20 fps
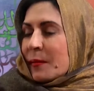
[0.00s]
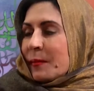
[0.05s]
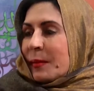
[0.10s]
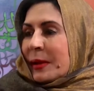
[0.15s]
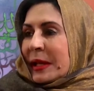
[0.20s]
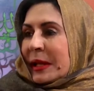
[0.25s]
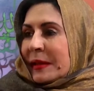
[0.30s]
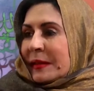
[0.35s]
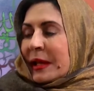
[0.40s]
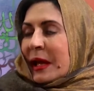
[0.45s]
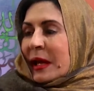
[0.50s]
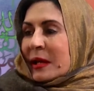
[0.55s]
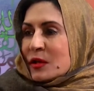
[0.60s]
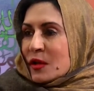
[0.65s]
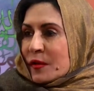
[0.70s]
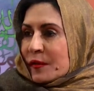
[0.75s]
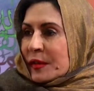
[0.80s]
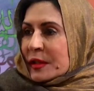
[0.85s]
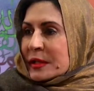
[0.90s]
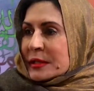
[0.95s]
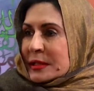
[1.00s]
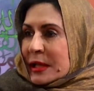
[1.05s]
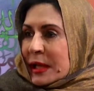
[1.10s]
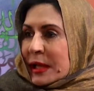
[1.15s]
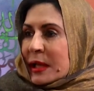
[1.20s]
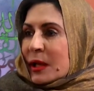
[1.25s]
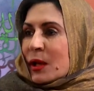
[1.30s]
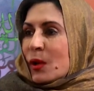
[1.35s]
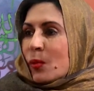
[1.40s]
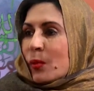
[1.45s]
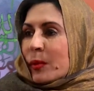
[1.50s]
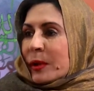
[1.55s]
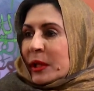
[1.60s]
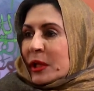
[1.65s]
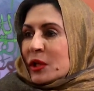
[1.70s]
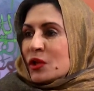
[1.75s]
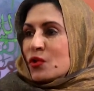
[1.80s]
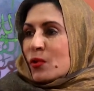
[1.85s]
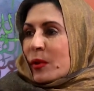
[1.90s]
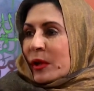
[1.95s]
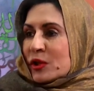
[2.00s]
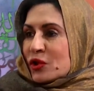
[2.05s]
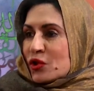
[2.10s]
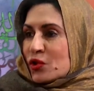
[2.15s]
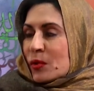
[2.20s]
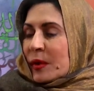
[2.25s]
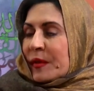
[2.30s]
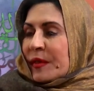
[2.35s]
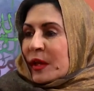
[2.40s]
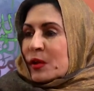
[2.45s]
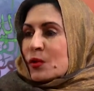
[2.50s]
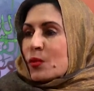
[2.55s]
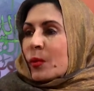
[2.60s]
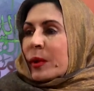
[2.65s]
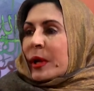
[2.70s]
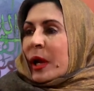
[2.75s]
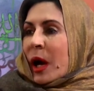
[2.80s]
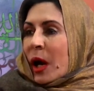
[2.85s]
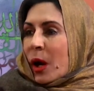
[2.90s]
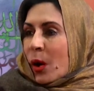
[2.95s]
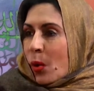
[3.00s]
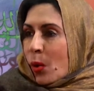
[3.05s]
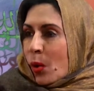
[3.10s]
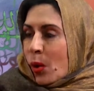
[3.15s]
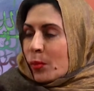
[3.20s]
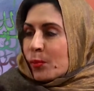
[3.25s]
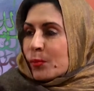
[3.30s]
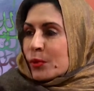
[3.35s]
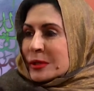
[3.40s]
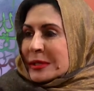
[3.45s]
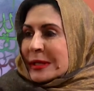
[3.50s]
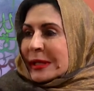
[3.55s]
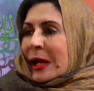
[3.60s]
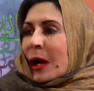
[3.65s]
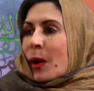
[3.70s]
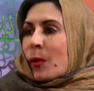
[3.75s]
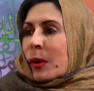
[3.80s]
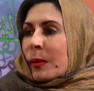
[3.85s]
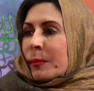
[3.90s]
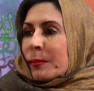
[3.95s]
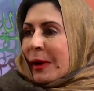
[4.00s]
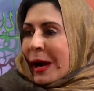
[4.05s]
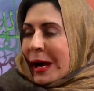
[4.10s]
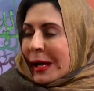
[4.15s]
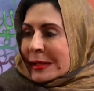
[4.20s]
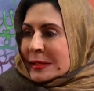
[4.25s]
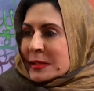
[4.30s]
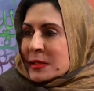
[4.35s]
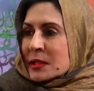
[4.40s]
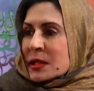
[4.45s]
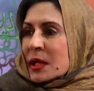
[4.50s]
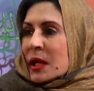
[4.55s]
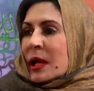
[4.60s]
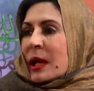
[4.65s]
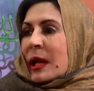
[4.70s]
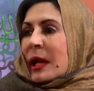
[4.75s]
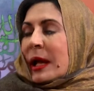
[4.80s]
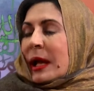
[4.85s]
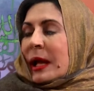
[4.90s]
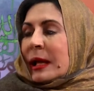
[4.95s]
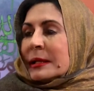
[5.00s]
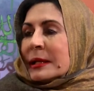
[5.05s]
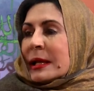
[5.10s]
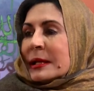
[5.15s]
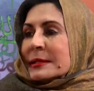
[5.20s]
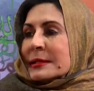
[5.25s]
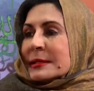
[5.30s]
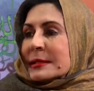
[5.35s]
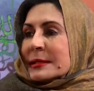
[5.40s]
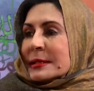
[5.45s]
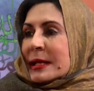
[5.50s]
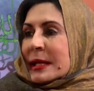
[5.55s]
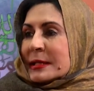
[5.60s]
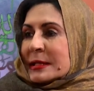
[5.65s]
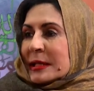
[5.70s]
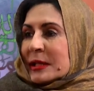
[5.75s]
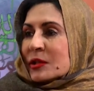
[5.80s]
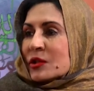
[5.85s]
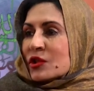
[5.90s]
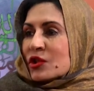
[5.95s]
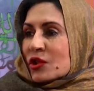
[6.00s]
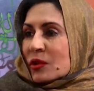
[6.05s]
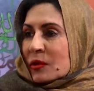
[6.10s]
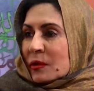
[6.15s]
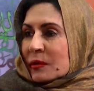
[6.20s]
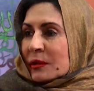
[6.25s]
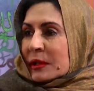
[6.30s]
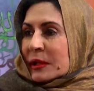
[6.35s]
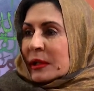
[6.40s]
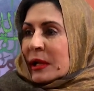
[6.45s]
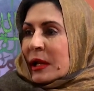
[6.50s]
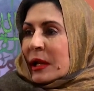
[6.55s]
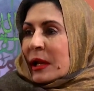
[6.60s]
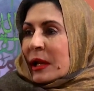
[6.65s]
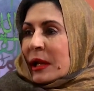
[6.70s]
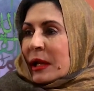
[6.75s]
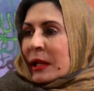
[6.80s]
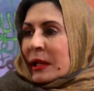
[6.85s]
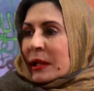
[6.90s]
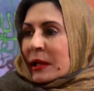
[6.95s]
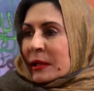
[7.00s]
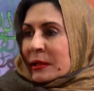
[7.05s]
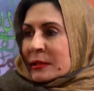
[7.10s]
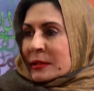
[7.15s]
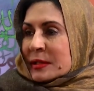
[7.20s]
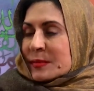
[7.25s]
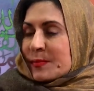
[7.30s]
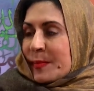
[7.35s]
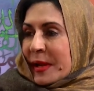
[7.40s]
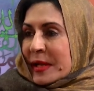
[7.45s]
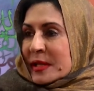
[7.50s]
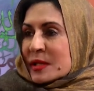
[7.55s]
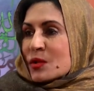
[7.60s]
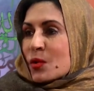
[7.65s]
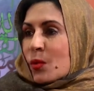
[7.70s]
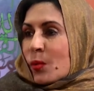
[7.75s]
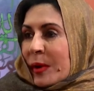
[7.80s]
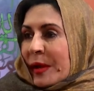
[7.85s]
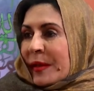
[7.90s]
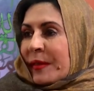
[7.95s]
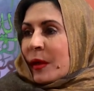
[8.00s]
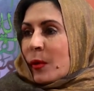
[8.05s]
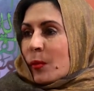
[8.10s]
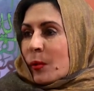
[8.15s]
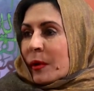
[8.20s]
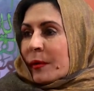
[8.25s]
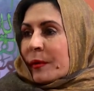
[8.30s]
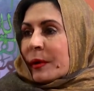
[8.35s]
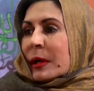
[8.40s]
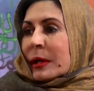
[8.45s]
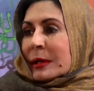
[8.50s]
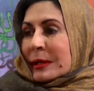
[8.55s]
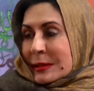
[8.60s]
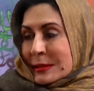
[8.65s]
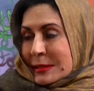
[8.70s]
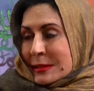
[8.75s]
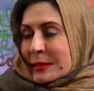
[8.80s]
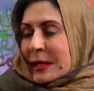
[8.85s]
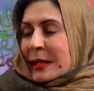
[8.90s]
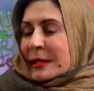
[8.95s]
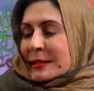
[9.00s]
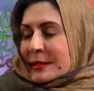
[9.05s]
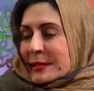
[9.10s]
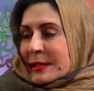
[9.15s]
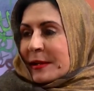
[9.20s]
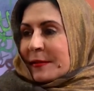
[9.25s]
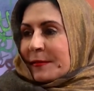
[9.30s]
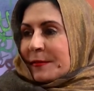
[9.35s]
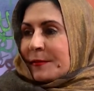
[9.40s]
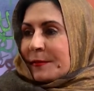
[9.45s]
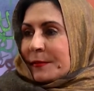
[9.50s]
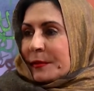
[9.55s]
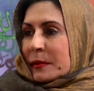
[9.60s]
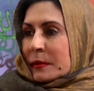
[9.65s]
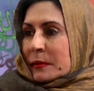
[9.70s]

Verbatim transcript: But at the end of the day, we need to ensure that we are all putting our minds and, and setting children in a space where they will stay safe.